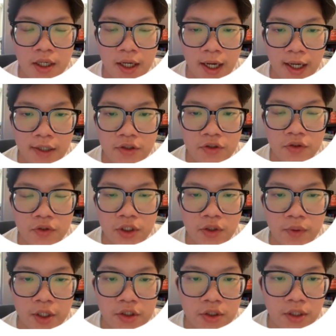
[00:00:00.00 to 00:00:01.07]
actual
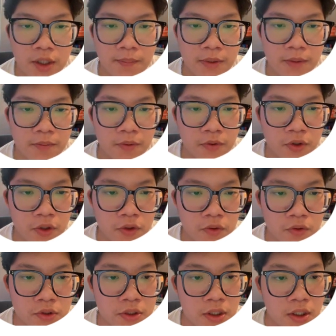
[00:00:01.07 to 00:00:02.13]
equation that people
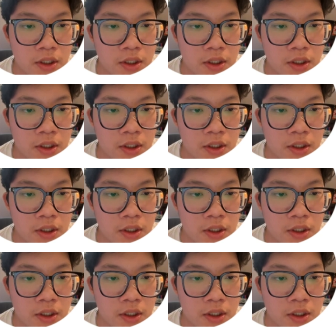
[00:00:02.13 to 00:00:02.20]
use.